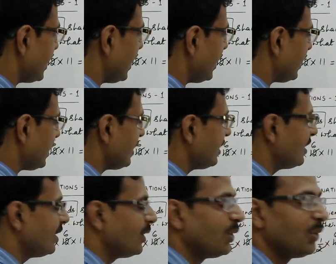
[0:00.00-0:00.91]

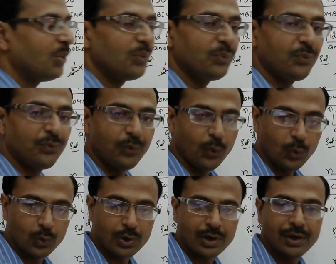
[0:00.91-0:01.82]

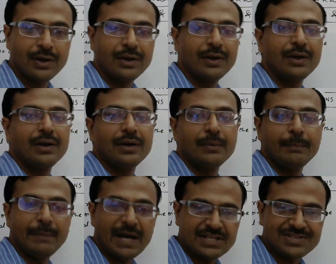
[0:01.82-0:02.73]
84
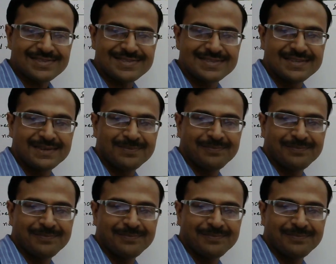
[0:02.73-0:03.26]
matches.